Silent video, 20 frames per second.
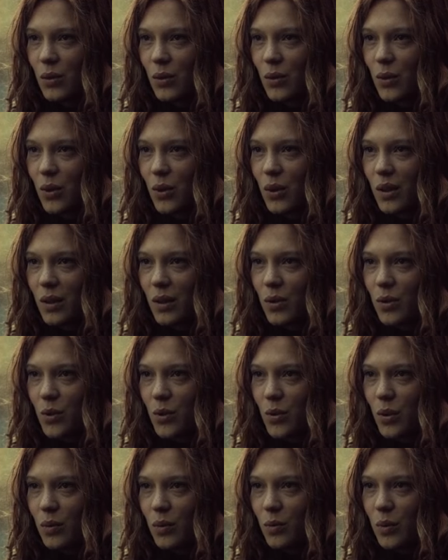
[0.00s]
The leader even
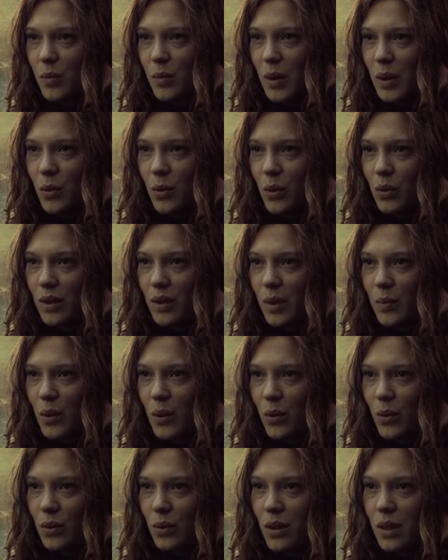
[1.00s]
tells the maid to keep
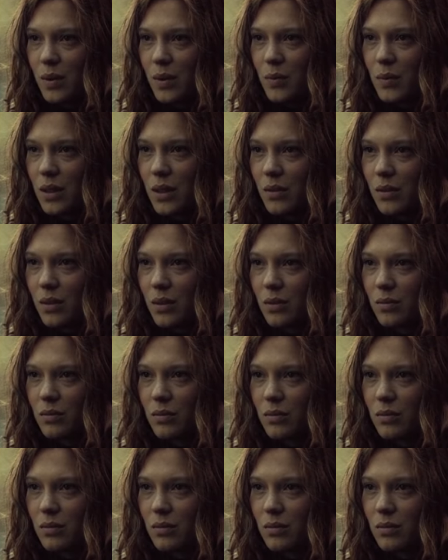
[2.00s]
taking her birth
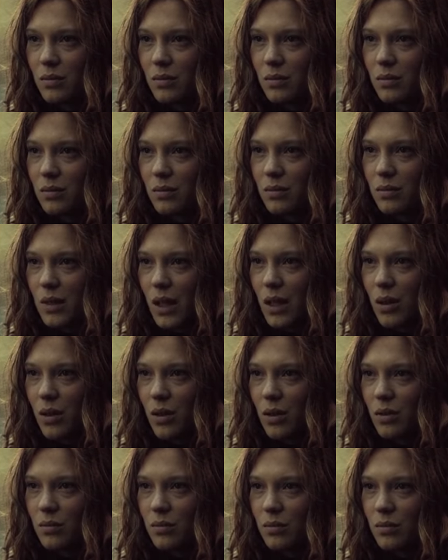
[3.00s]
control, to protect
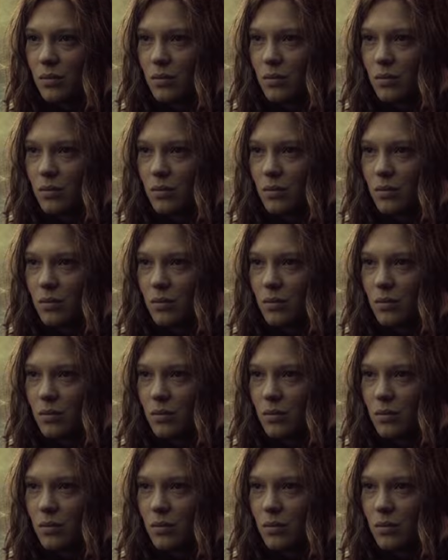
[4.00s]
herself from